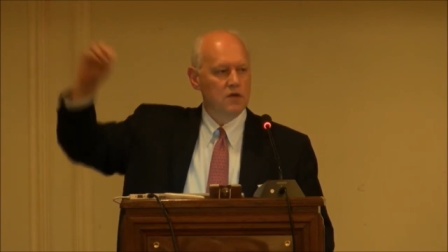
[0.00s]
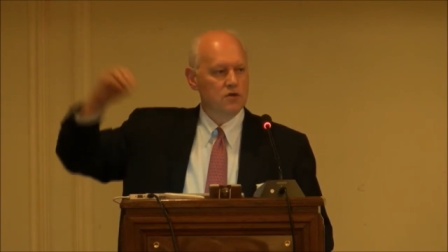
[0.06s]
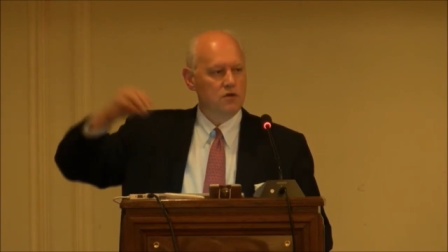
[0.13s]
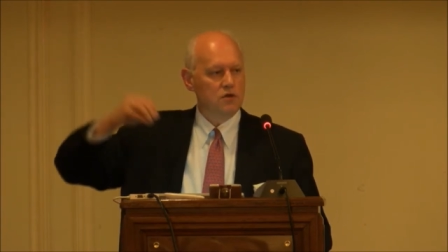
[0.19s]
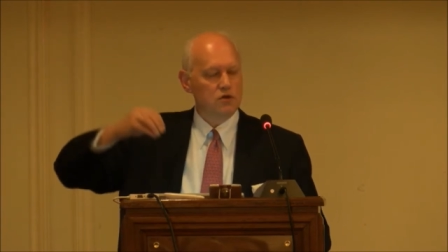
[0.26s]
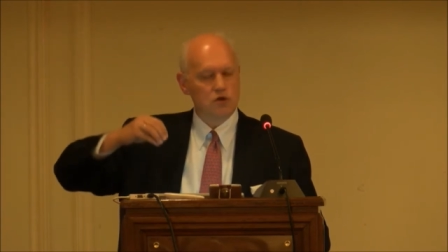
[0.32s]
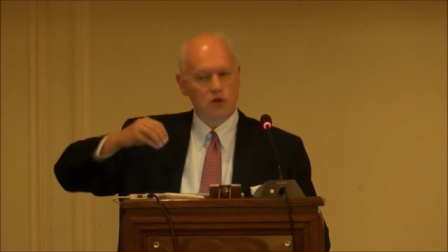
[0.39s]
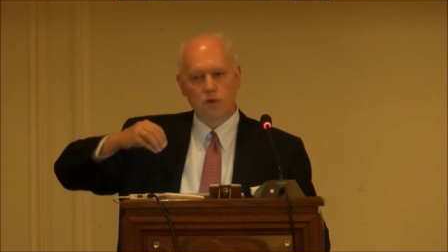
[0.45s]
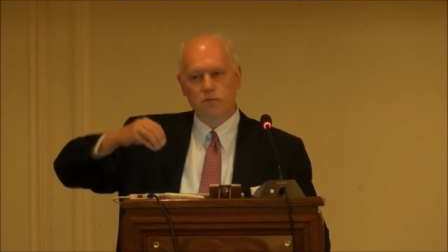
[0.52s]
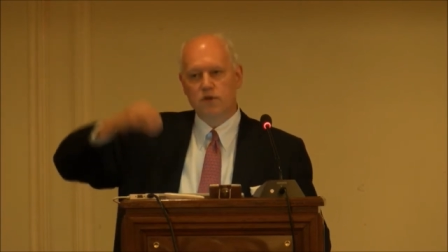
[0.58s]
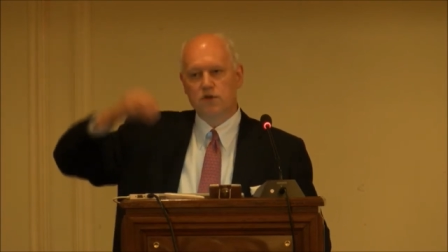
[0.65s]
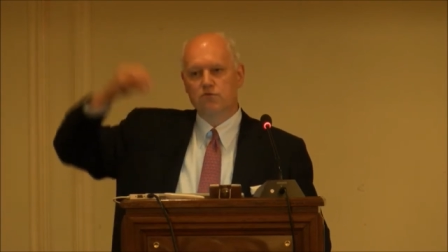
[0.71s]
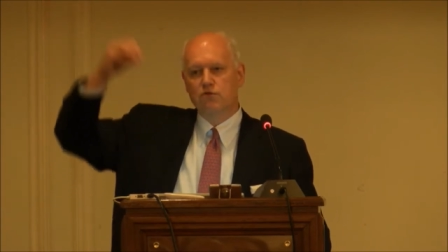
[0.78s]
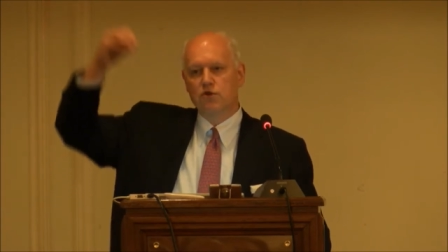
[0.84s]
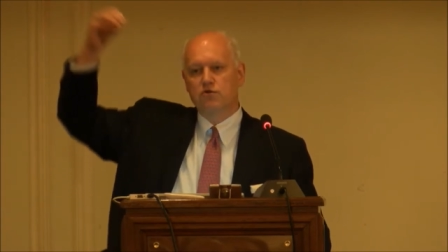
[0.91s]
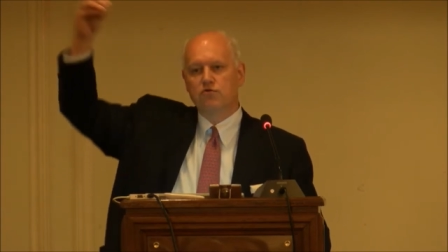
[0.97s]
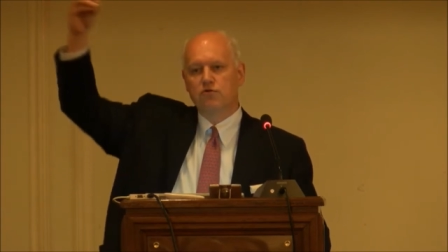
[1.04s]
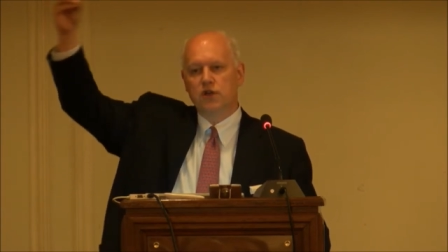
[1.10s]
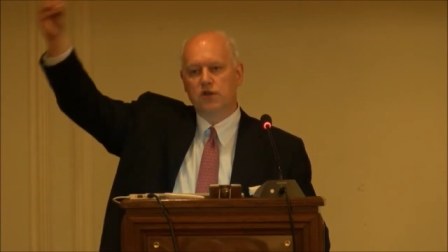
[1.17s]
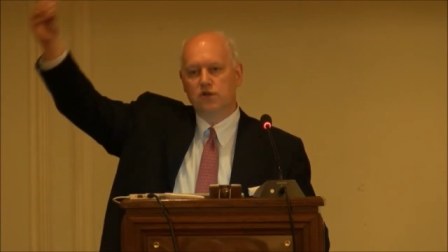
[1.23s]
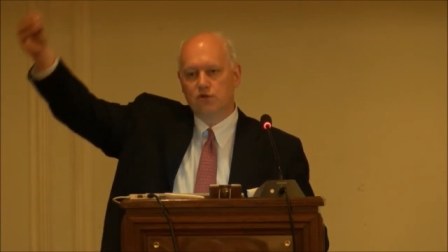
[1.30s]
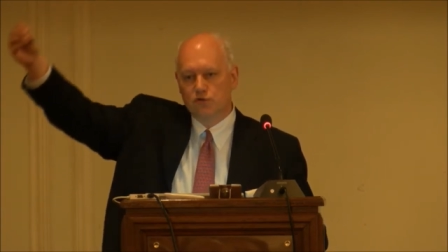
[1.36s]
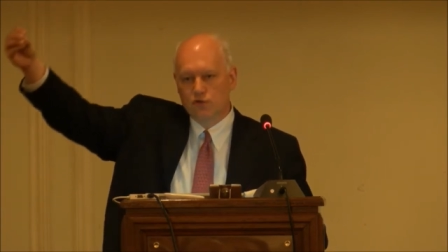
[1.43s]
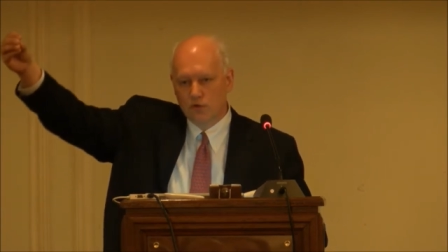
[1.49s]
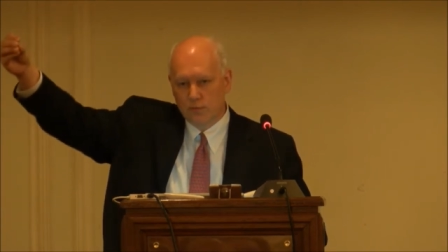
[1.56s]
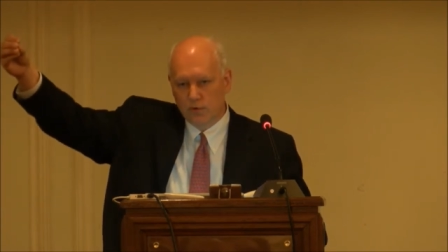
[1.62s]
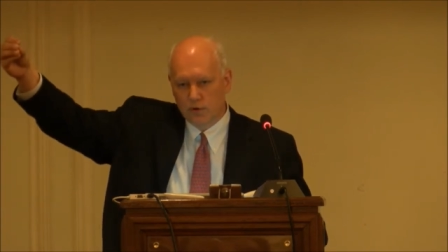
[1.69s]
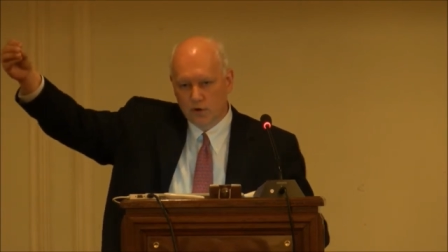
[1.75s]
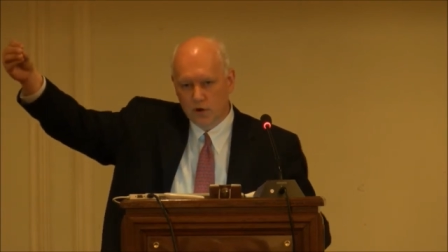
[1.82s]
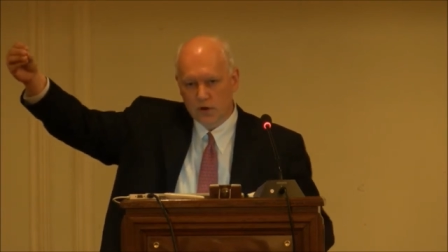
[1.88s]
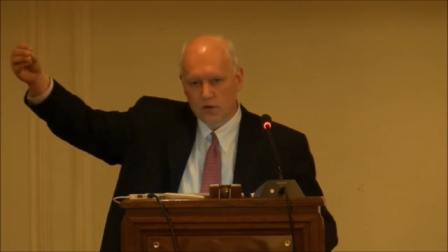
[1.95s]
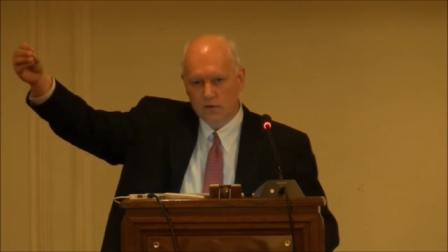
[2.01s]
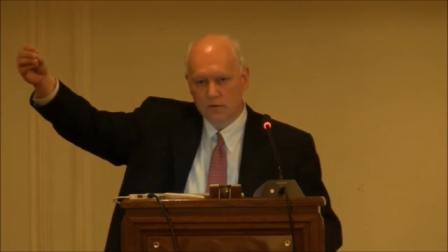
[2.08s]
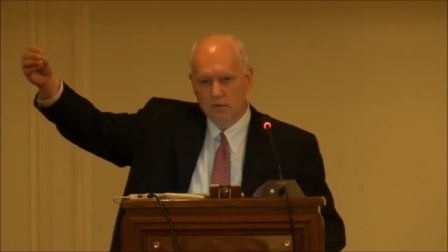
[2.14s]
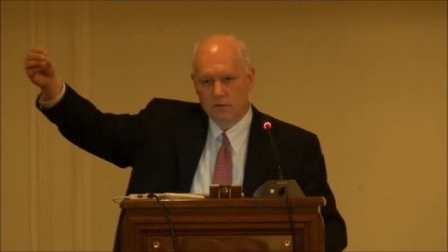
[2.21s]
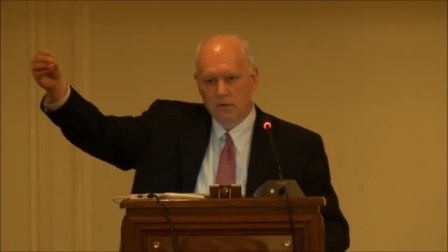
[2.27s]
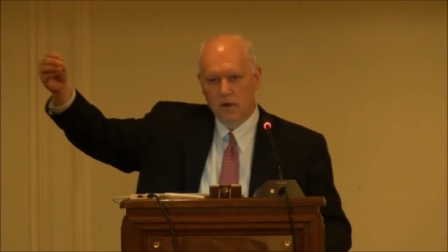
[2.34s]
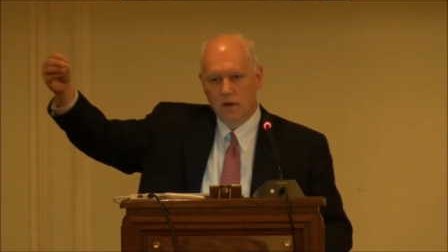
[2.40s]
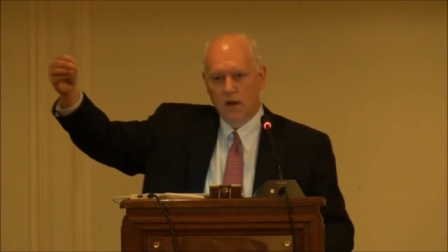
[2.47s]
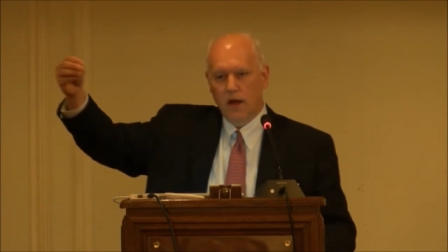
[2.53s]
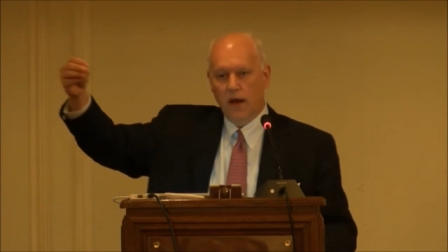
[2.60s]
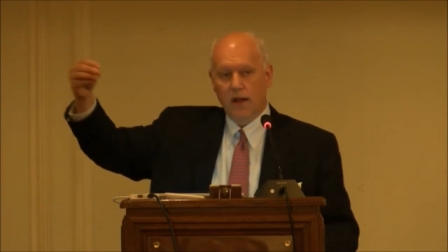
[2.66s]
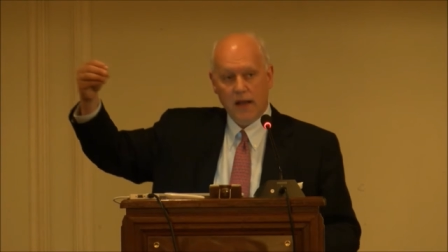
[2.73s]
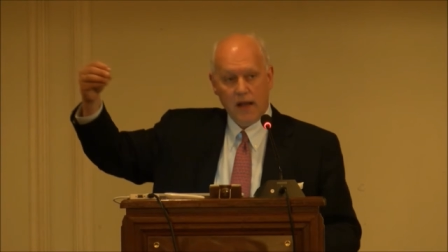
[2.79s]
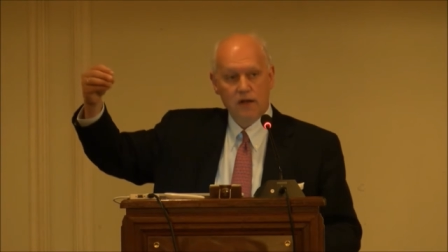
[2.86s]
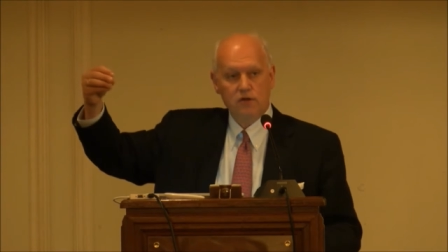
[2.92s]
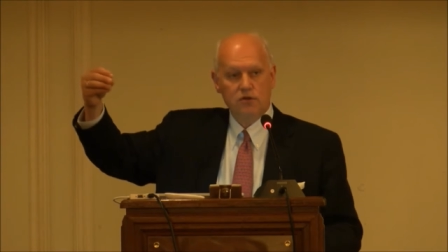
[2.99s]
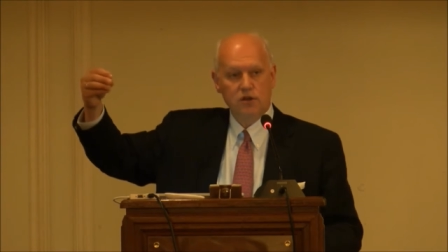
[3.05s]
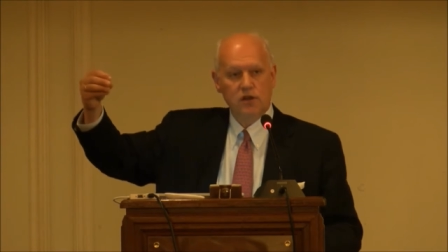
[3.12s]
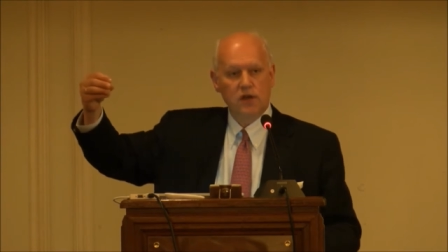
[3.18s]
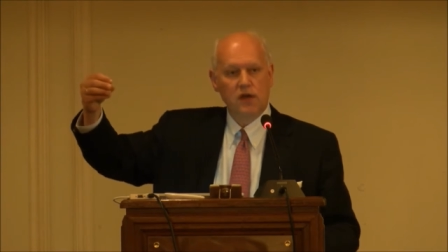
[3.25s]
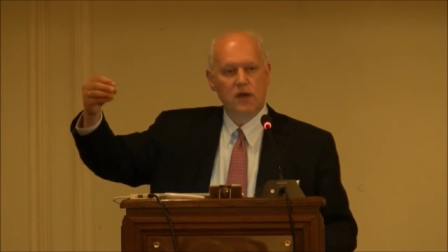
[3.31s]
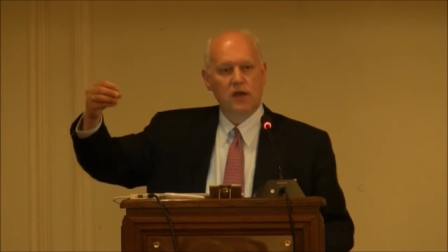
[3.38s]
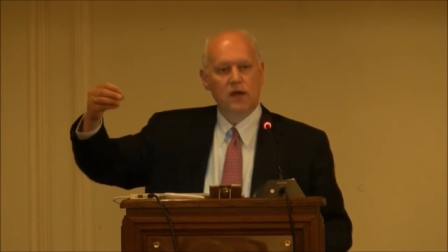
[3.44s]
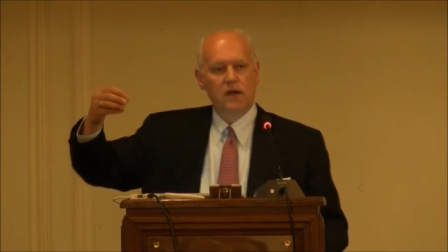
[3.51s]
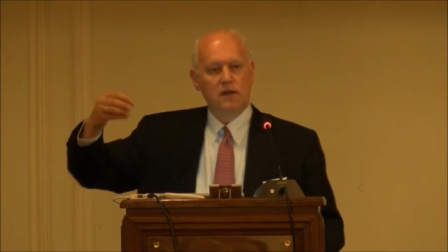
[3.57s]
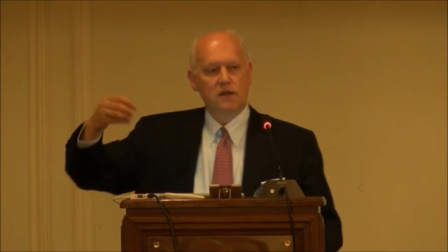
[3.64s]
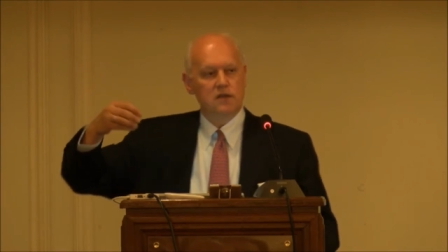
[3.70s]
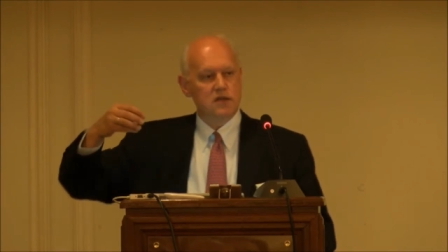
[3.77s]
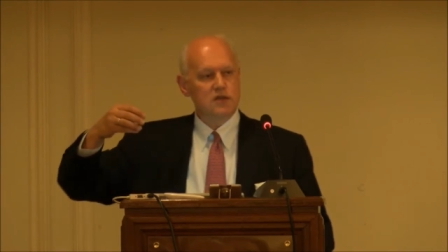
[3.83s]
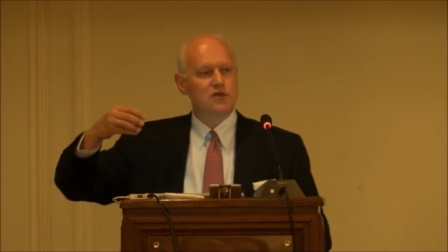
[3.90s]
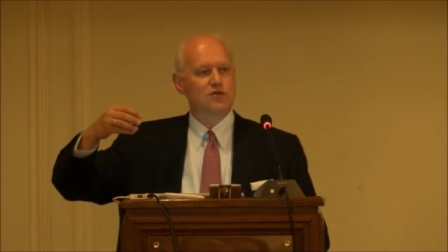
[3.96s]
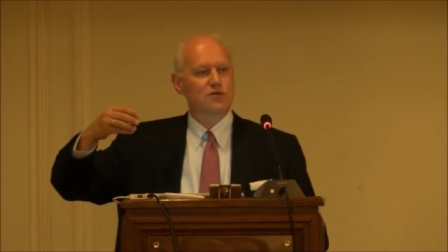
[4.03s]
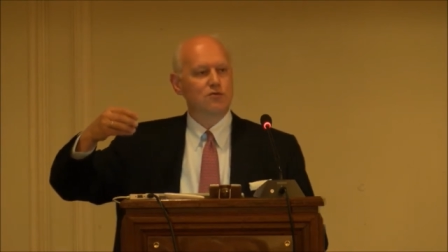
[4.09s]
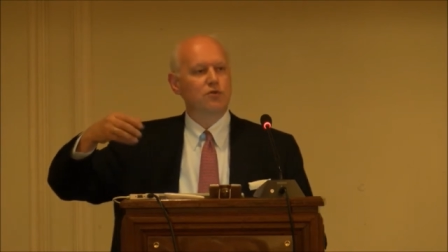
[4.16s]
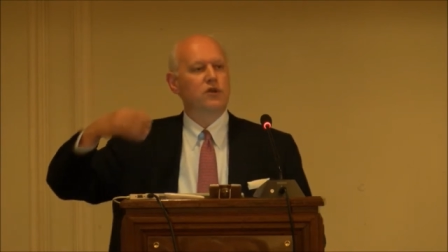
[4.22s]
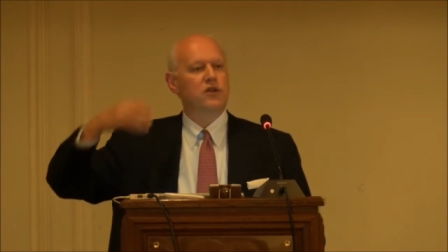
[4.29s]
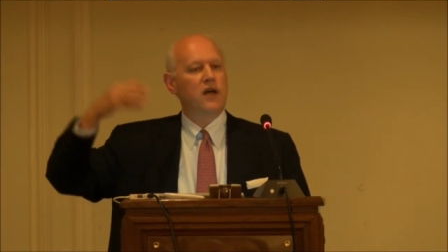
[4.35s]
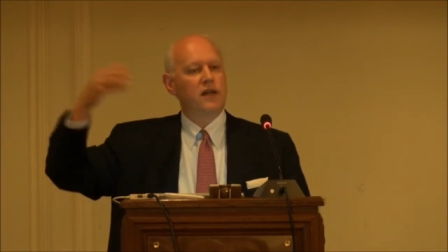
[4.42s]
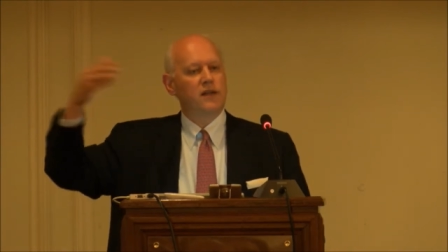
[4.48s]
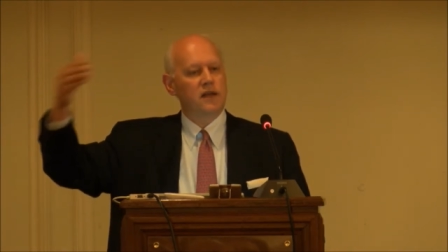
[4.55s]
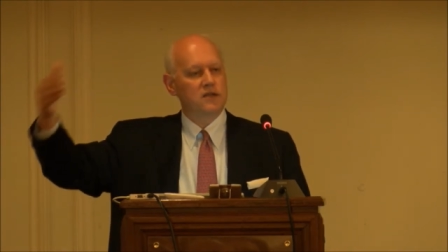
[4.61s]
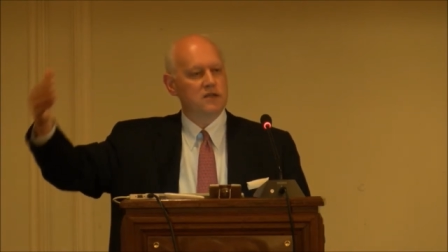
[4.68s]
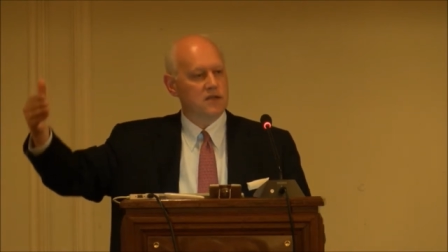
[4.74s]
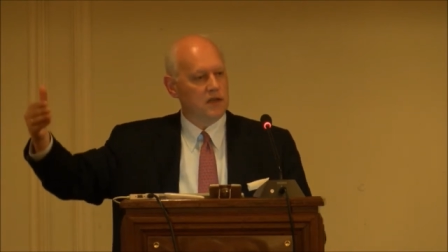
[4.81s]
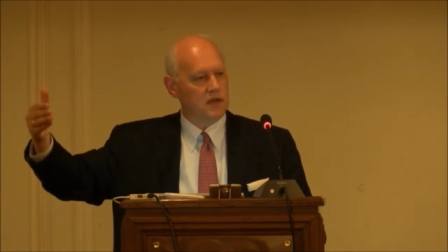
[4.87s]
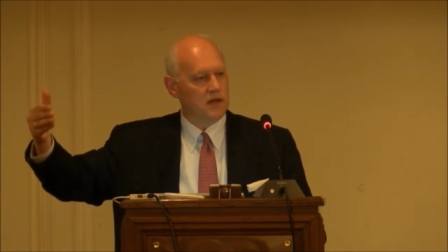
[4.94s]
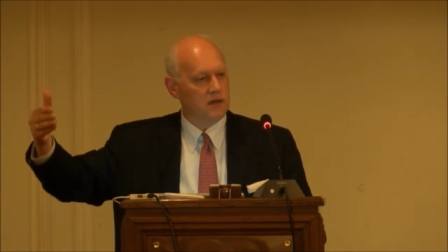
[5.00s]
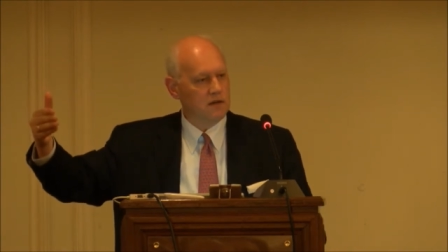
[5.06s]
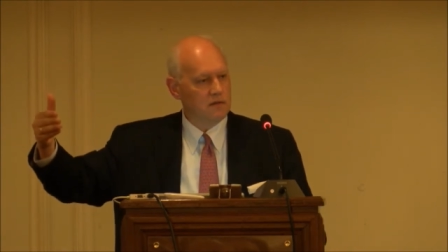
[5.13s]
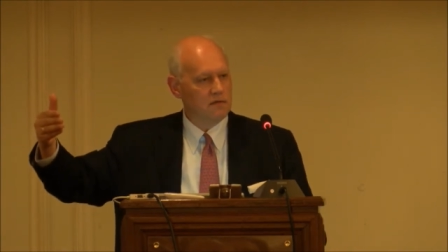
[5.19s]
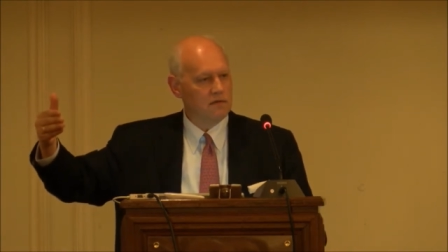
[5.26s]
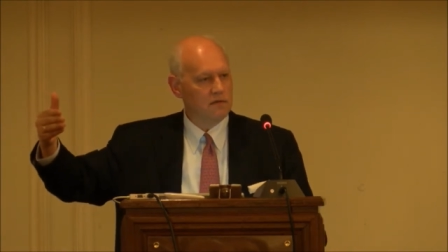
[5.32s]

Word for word: So the Germans retreated to the board. And actually, this is true with Tata Steel.